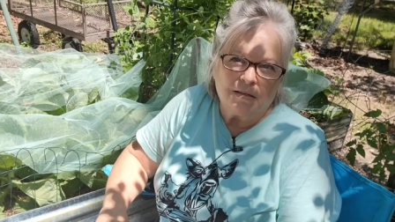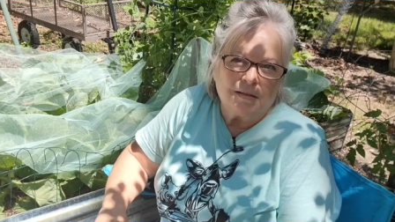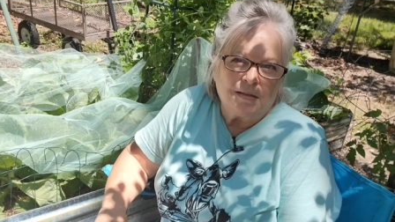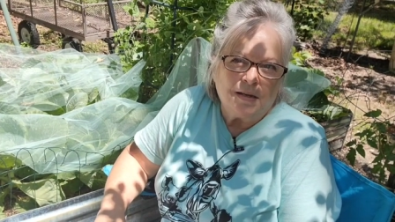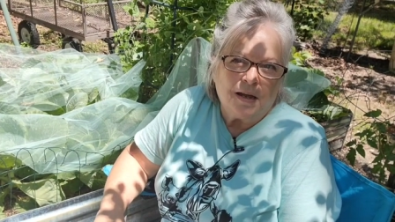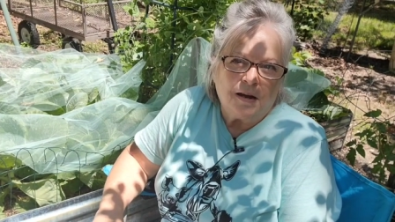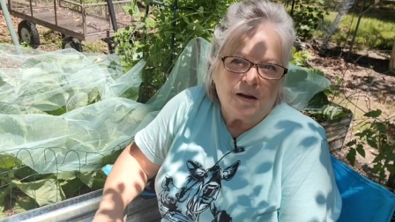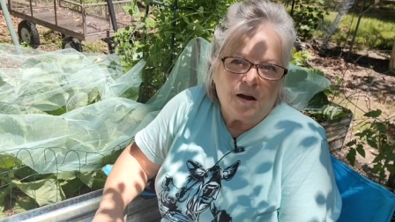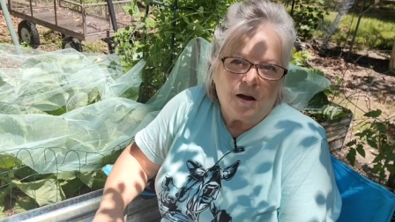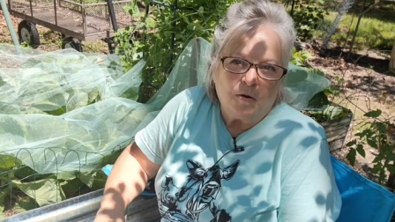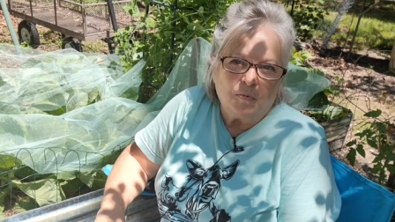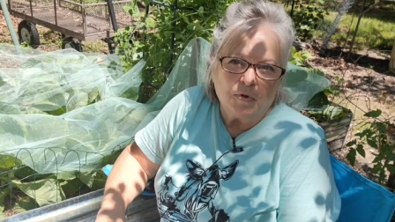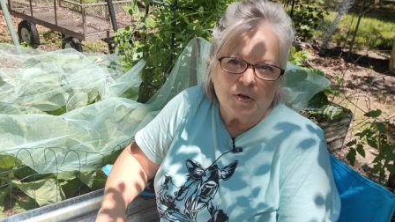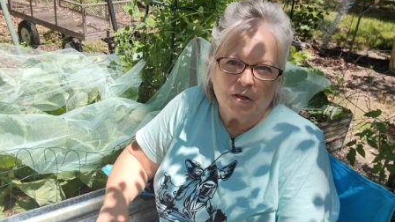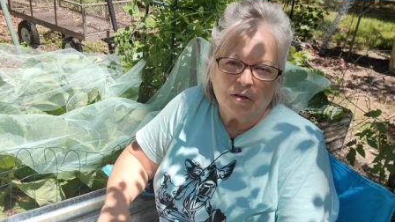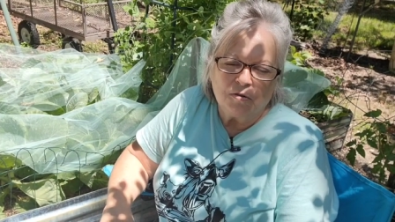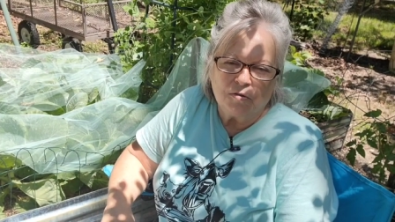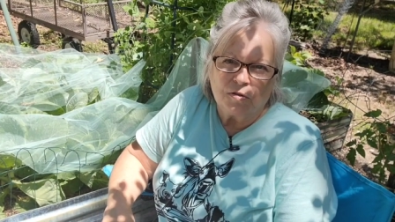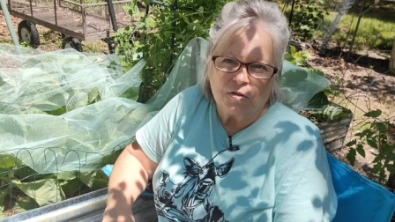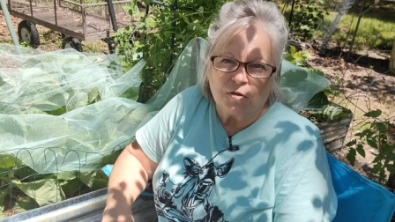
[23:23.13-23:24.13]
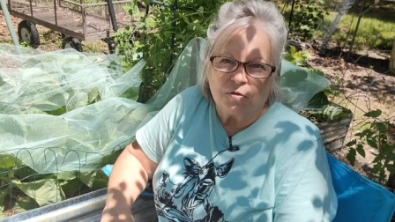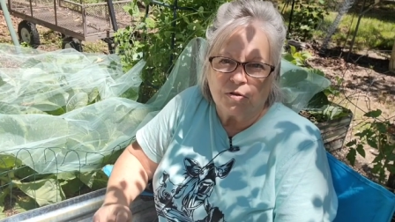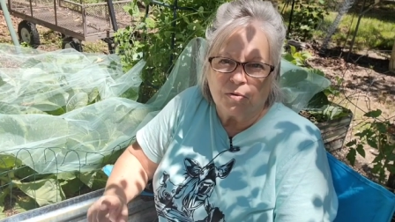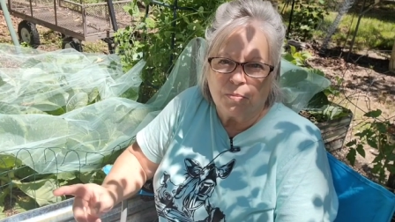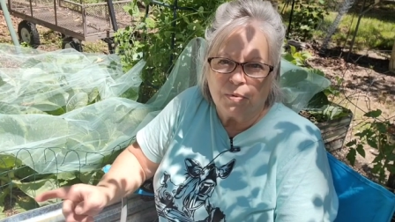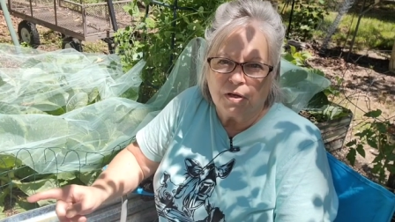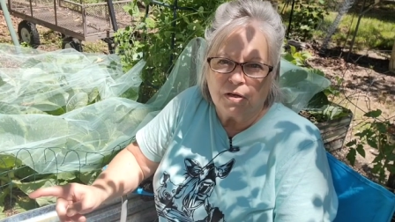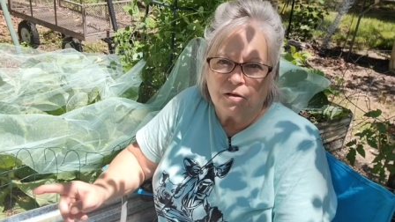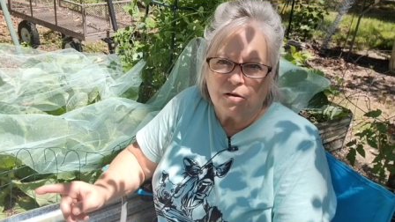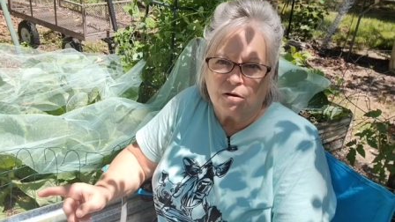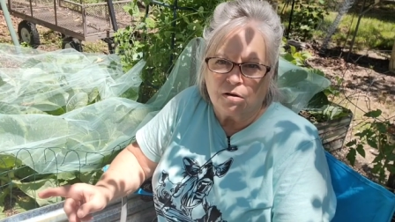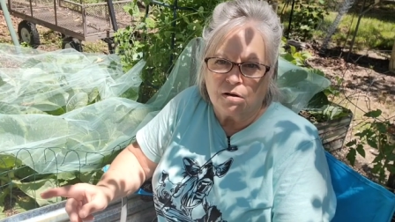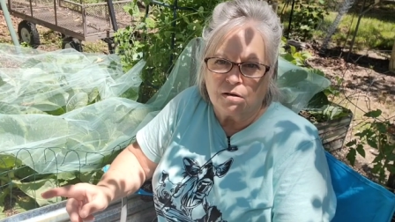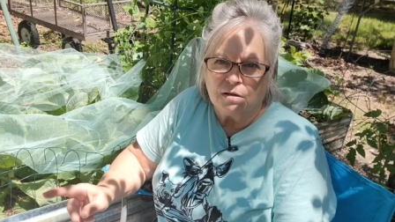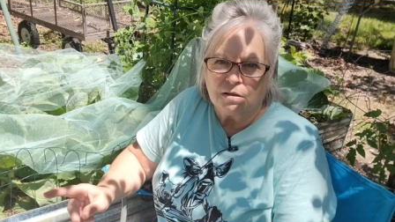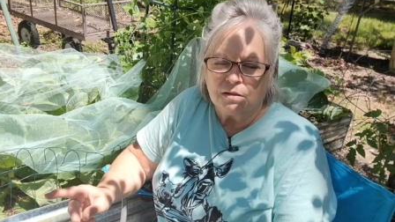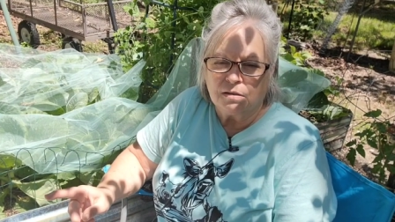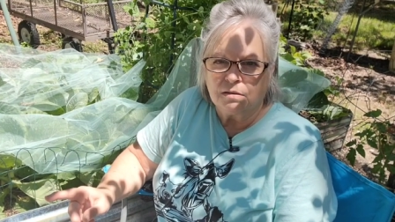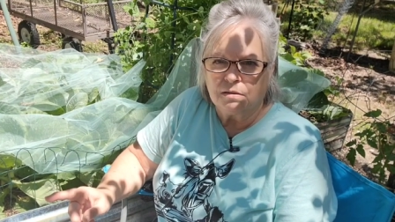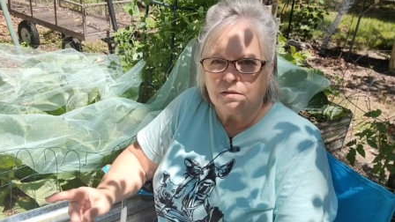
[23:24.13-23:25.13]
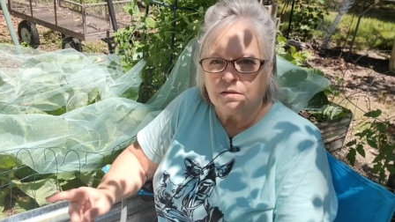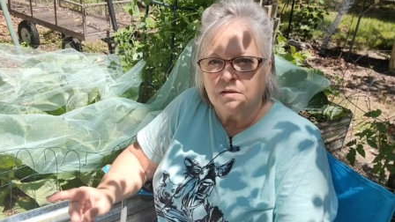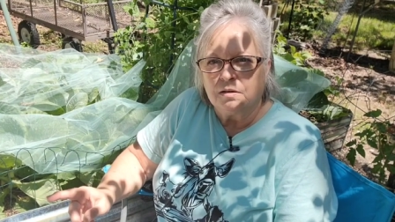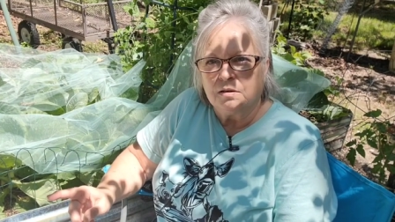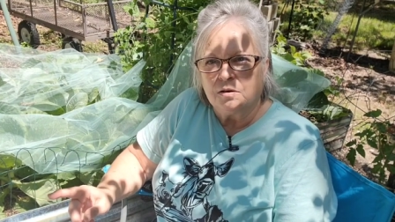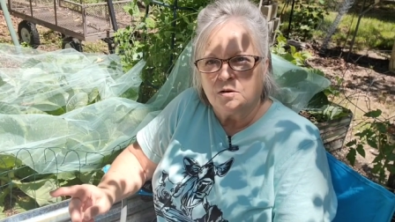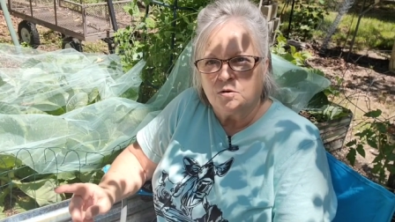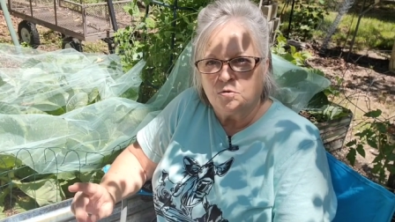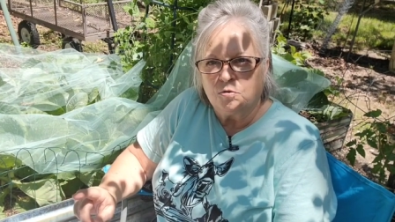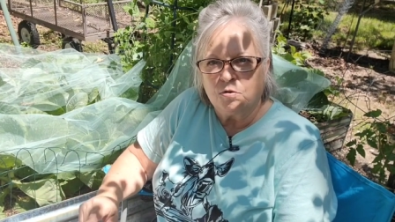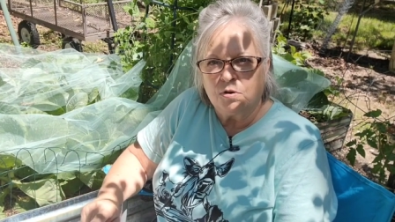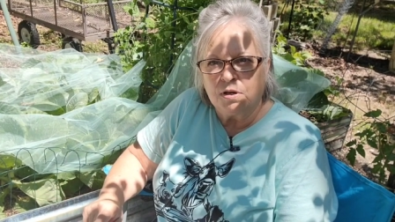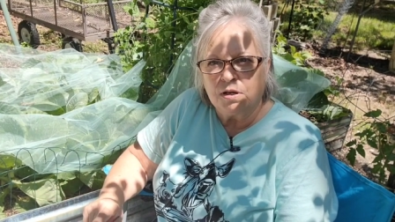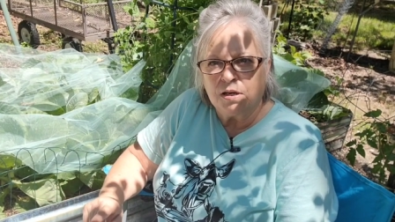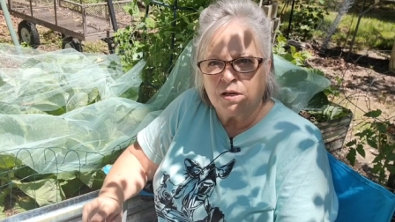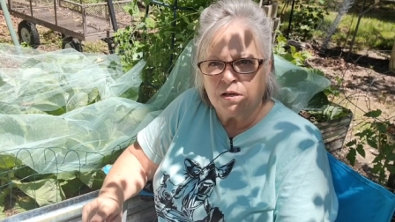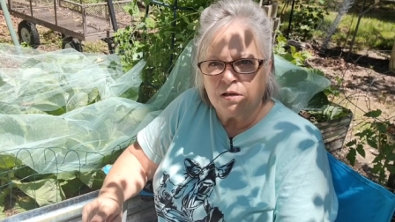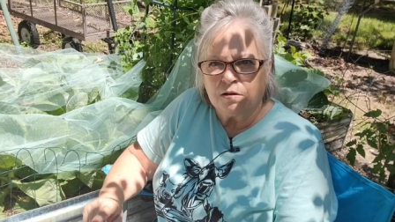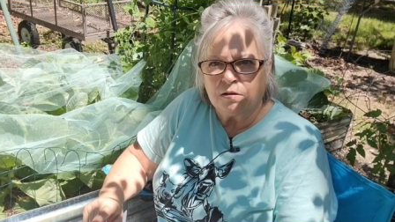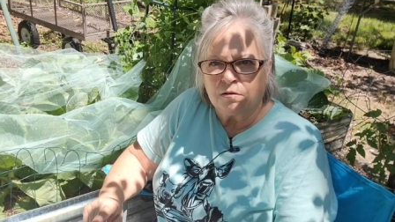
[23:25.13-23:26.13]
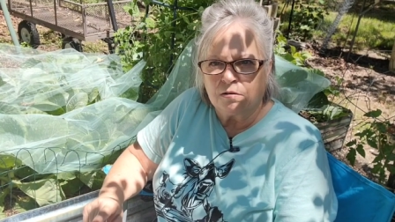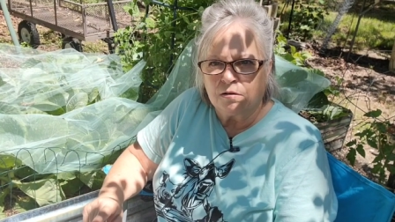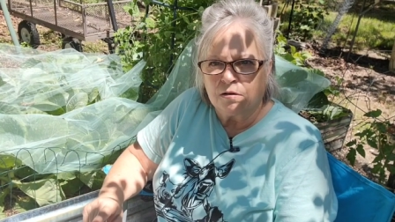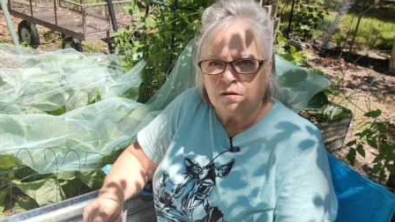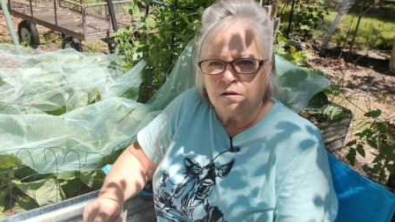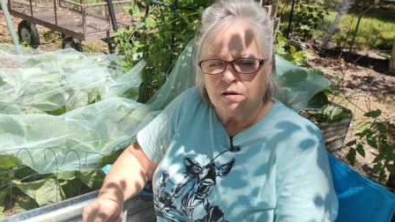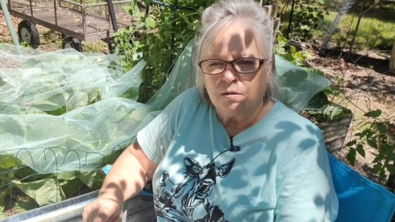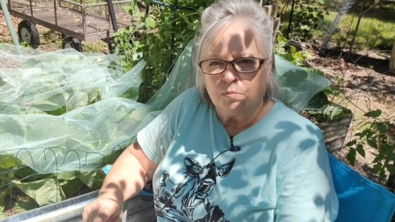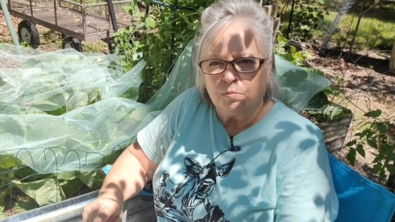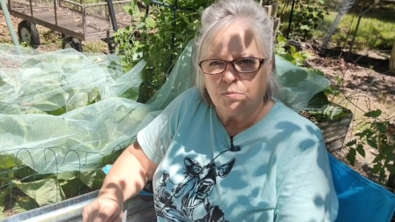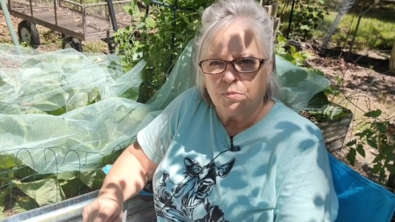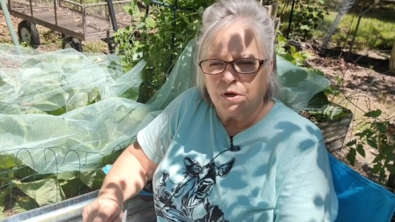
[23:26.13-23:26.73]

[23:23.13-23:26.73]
Now this is not all we use on the big garden or in here,